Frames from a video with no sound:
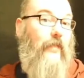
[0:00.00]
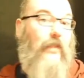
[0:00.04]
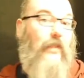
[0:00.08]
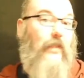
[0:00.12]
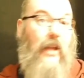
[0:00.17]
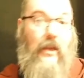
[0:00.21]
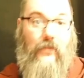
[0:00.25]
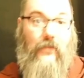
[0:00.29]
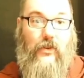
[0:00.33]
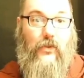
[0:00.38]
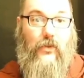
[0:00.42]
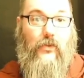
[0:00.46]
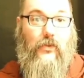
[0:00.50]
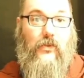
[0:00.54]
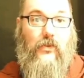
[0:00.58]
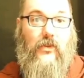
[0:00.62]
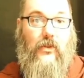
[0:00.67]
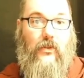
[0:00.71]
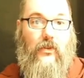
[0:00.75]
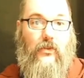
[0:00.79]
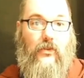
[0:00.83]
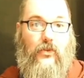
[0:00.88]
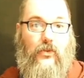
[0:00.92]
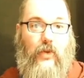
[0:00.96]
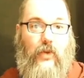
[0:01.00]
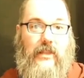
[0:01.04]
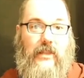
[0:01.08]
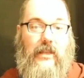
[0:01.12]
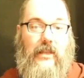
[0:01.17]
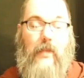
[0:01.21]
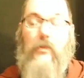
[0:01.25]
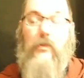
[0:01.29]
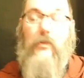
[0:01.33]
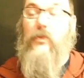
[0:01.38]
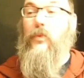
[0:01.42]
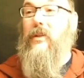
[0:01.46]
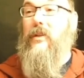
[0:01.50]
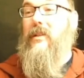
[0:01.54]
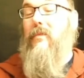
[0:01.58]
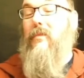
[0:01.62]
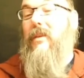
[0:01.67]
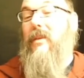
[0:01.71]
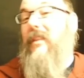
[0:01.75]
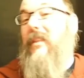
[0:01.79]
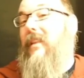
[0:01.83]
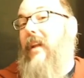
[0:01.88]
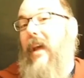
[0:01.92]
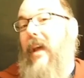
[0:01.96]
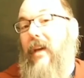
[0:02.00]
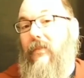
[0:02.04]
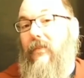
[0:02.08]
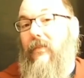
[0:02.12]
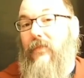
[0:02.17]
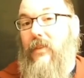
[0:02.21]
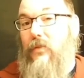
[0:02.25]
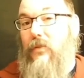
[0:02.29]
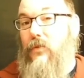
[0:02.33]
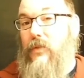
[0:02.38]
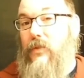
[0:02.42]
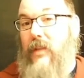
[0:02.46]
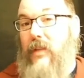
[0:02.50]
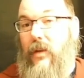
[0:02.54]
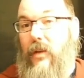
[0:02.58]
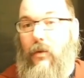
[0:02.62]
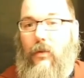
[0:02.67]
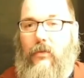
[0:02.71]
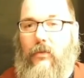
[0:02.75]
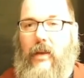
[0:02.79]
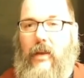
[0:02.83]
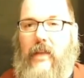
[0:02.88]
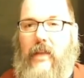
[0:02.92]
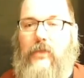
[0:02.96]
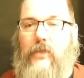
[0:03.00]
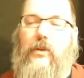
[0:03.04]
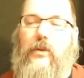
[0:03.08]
to use trait statements? What does it mean that I have to use hero dice? What does